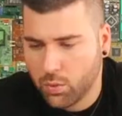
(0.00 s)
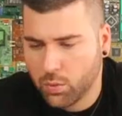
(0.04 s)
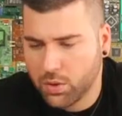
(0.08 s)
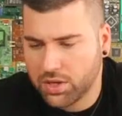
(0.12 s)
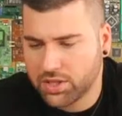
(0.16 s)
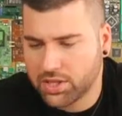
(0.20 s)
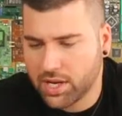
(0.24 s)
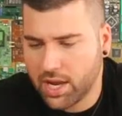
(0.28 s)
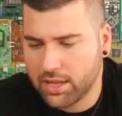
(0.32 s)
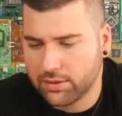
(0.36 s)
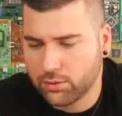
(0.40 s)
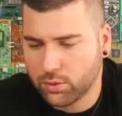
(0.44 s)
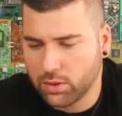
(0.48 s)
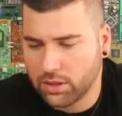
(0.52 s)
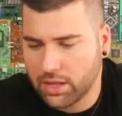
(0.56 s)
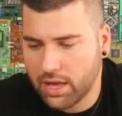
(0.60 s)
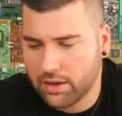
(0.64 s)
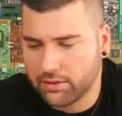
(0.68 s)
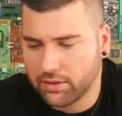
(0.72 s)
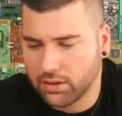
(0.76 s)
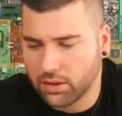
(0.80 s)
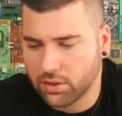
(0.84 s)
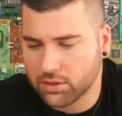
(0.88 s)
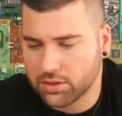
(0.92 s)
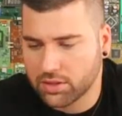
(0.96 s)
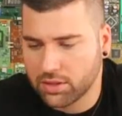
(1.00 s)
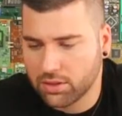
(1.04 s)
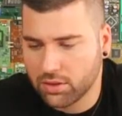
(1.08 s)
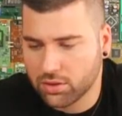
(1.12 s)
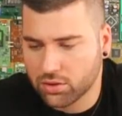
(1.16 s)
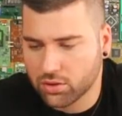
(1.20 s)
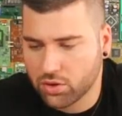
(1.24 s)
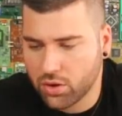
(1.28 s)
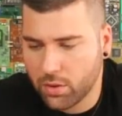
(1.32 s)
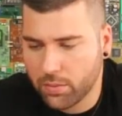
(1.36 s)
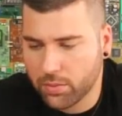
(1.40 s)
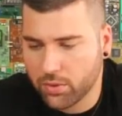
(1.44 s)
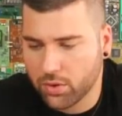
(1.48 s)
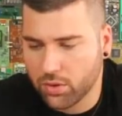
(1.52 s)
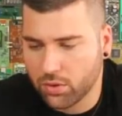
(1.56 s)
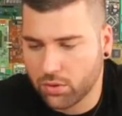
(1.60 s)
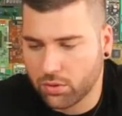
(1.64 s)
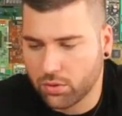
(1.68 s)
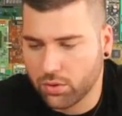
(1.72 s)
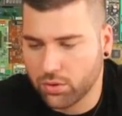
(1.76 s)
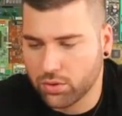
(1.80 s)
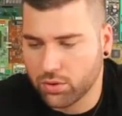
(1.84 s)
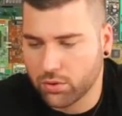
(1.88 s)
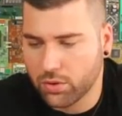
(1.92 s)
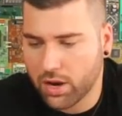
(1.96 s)
Which entry-level oscilloscope
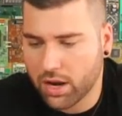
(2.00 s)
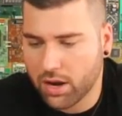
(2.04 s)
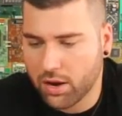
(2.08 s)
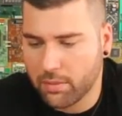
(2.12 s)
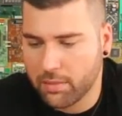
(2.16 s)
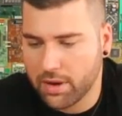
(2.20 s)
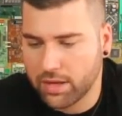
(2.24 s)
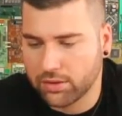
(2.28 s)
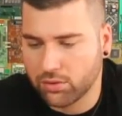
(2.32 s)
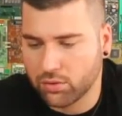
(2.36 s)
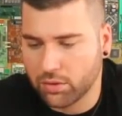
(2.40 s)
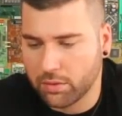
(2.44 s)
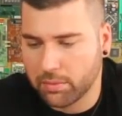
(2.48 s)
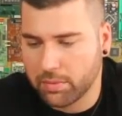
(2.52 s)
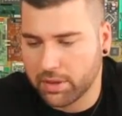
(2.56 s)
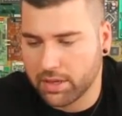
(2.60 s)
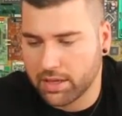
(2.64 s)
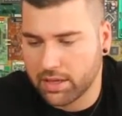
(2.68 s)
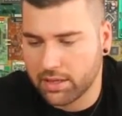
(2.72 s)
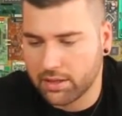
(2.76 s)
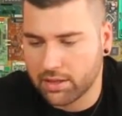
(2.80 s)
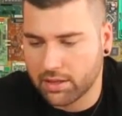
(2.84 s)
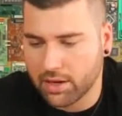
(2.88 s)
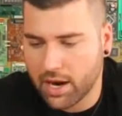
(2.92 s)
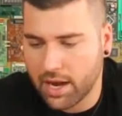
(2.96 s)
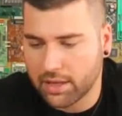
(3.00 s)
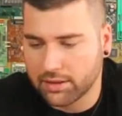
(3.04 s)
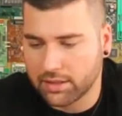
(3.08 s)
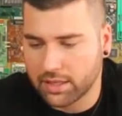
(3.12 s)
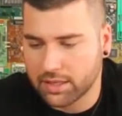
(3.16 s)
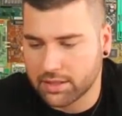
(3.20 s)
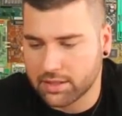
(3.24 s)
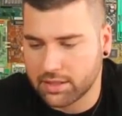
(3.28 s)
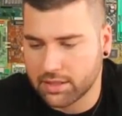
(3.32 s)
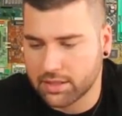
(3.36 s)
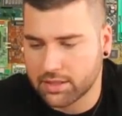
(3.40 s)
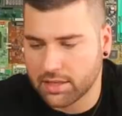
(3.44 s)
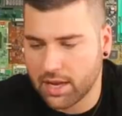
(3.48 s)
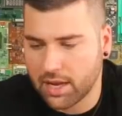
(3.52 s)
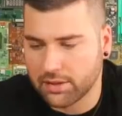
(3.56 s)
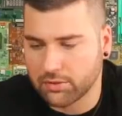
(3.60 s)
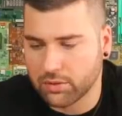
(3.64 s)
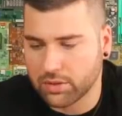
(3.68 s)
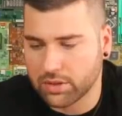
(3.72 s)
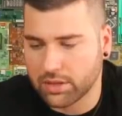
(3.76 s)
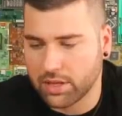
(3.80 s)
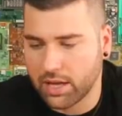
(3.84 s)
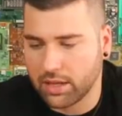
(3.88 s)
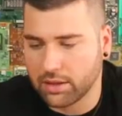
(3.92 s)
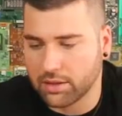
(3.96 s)
could you recommend to a beginner under
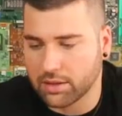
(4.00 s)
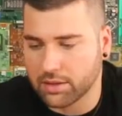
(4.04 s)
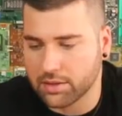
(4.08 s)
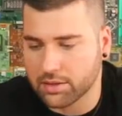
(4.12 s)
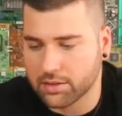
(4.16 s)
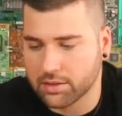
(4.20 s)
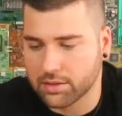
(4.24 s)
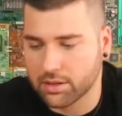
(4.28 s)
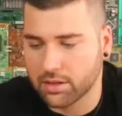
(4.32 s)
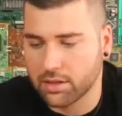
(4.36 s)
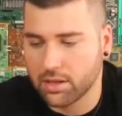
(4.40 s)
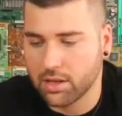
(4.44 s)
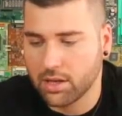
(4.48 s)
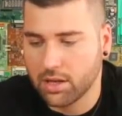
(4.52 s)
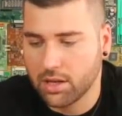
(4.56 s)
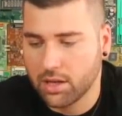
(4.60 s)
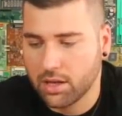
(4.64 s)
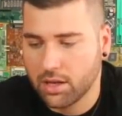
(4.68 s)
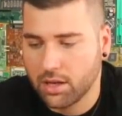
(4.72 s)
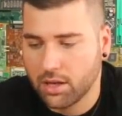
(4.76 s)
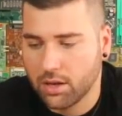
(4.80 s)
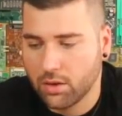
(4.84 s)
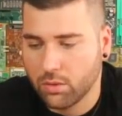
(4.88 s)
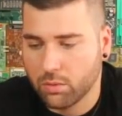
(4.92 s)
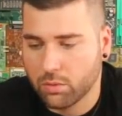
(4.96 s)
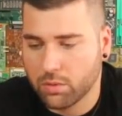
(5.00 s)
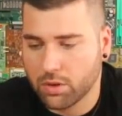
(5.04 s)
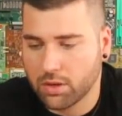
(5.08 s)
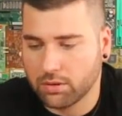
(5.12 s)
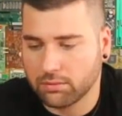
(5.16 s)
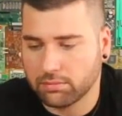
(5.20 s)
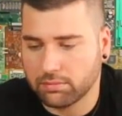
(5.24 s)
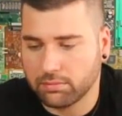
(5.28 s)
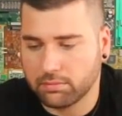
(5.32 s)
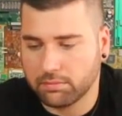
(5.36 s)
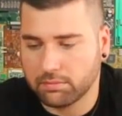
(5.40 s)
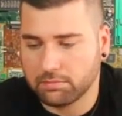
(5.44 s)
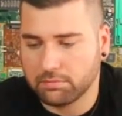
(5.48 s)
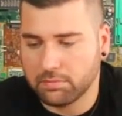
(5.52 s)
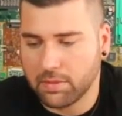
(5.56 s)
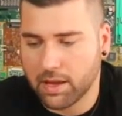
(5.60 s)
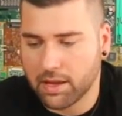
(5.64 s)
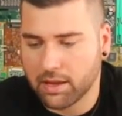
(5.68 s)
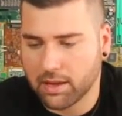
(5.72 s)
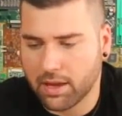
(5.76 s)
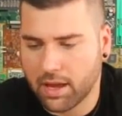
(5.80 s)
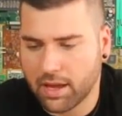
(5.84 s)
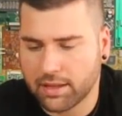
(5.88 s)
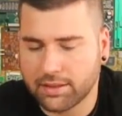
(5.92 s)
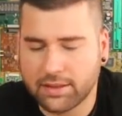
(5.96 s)
$600? Well,
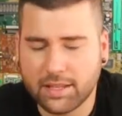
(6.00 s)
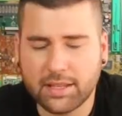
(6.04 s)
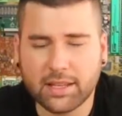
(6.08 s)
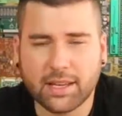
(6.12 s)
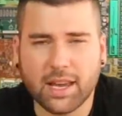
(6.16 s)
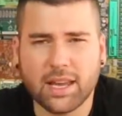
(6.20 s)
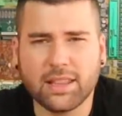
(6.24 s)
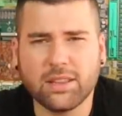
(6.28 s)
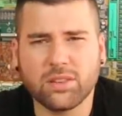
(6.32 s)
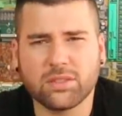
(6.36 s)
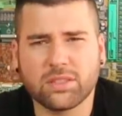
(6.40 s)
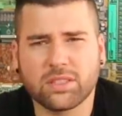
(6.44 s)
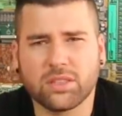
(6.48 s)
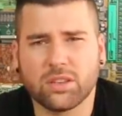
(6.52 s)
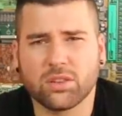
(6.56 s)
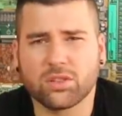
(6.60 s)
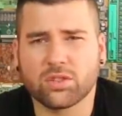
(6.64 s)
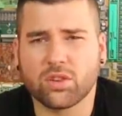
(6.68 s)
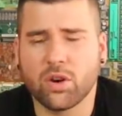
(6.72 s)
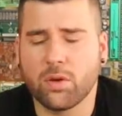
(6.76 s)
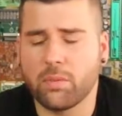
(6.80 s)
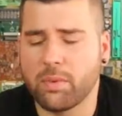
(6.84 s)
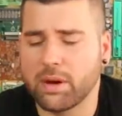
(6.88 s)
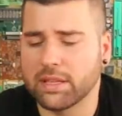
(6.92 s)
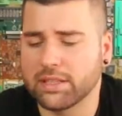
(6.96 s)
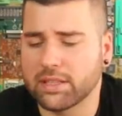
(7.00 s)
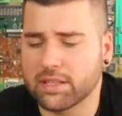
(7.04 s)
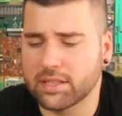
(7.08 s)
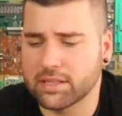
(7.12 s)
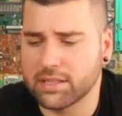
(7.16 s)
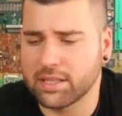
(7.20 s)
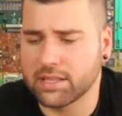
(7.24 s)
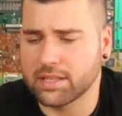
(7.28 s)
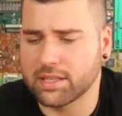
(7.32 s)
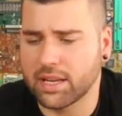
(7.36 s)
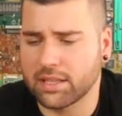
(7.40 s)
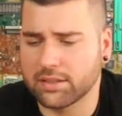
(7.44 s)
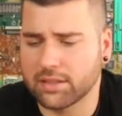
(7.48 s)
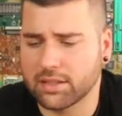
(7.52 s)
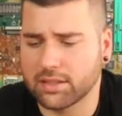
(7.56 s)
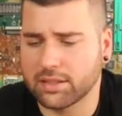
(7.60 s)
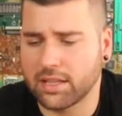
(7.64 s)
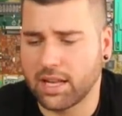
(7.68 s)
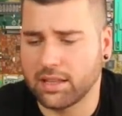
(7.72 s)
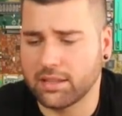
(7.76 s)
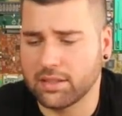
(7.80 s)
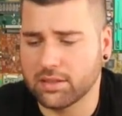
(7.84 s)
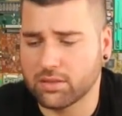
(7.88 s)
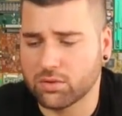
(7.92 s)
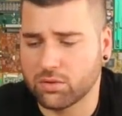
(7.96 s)
I think any oscilloscope under
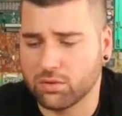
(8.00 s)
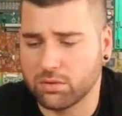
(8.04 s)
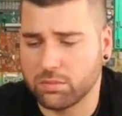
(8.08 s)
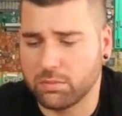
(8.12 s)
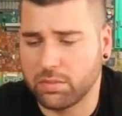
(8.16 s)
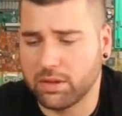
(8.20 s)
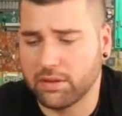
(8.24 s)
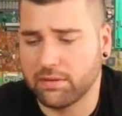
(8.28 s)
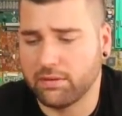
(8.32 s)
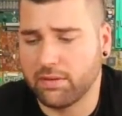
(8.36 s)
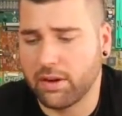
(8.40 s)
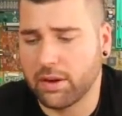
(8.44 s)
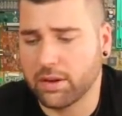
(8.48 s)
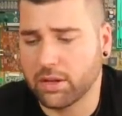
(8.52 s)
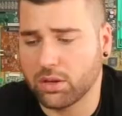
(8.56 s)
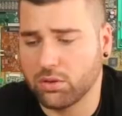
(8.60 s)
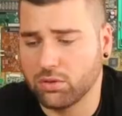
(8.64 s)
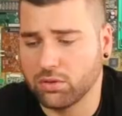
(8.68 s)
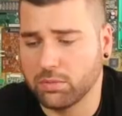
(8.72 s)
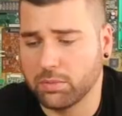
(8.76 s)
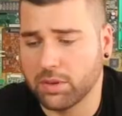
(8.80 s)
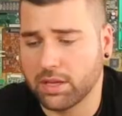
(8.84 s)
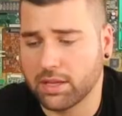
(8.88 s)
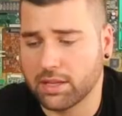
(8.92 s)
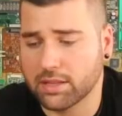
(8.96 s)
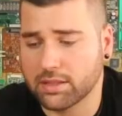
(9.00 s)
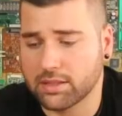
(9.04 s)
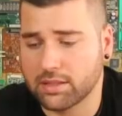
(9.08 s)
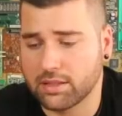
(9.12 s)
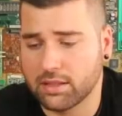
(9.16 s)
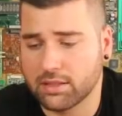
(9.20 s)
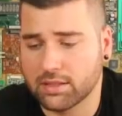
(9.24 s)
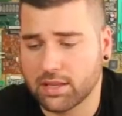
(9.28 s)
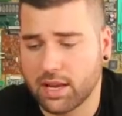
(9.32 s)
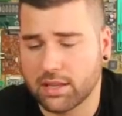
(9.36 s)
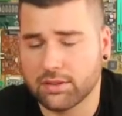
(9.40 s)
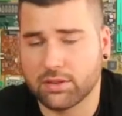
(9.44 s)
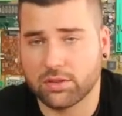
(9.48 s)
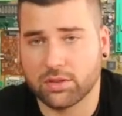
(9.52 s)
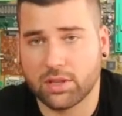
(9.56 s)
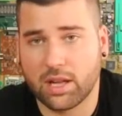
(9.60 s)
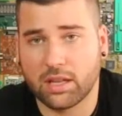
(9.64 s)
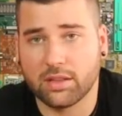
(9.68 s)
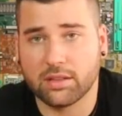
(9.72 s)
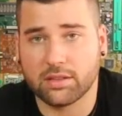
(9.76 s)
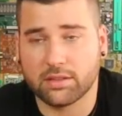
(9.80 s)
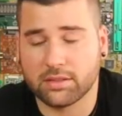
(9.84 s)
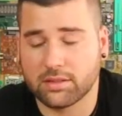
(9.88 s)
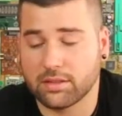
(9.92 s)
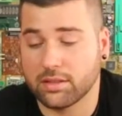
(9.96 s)
$600 could be very good because
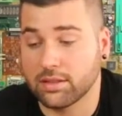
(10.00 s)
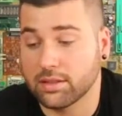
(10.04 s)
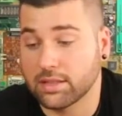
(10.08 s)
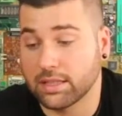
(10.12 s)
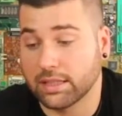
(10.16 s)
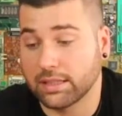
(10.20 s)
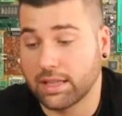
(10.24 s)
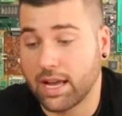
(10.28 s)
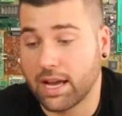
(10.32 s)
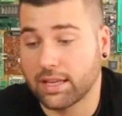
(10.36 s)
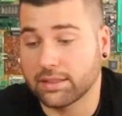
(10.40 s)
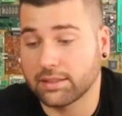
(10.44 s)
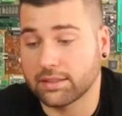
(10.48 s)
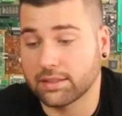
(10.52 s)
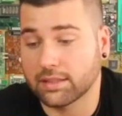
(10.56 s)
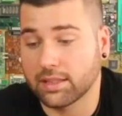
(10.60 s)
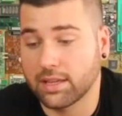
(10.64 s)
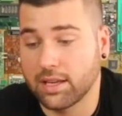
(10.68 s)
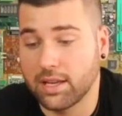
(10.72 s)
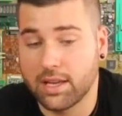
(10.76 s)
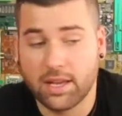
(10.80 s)
$600 is a lot.